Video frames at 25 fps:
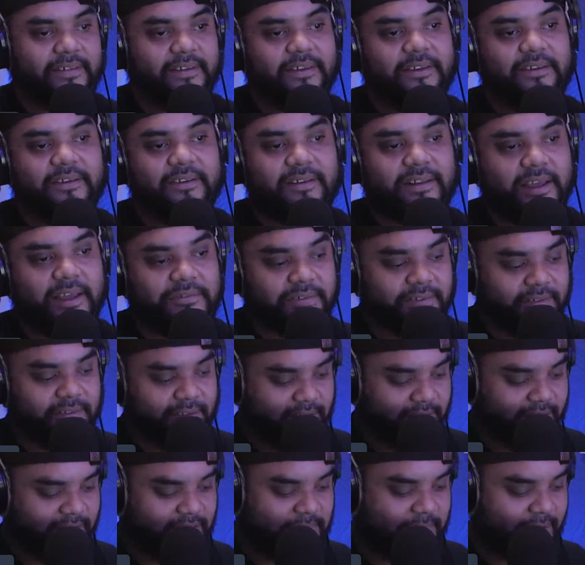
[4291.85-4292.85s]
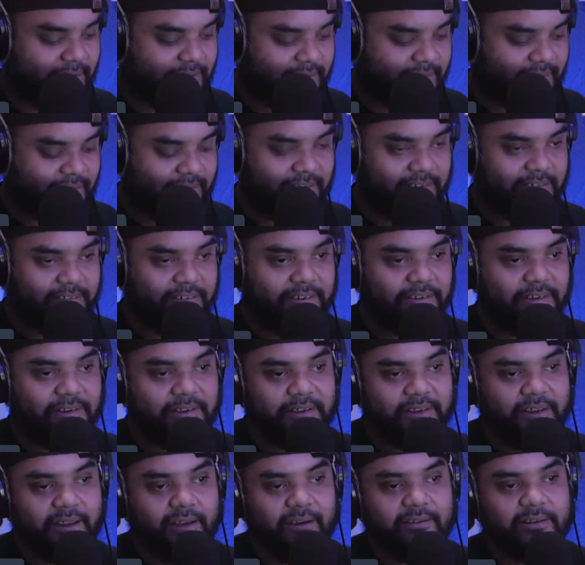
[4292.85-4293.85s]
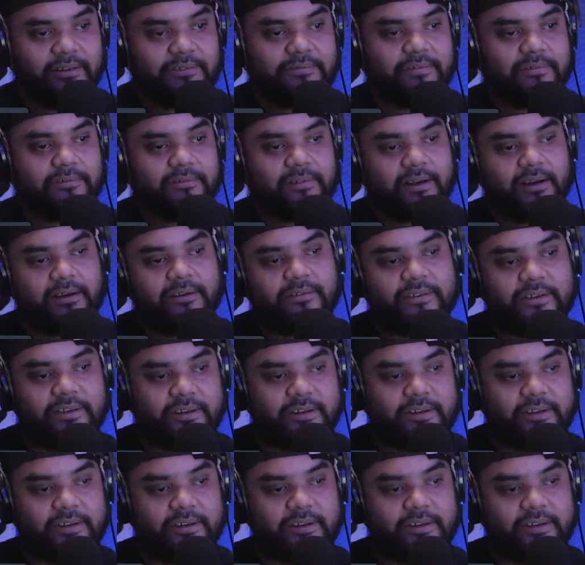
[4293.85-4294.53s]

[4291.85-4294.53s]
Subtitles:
life is unexpected. You go different routes.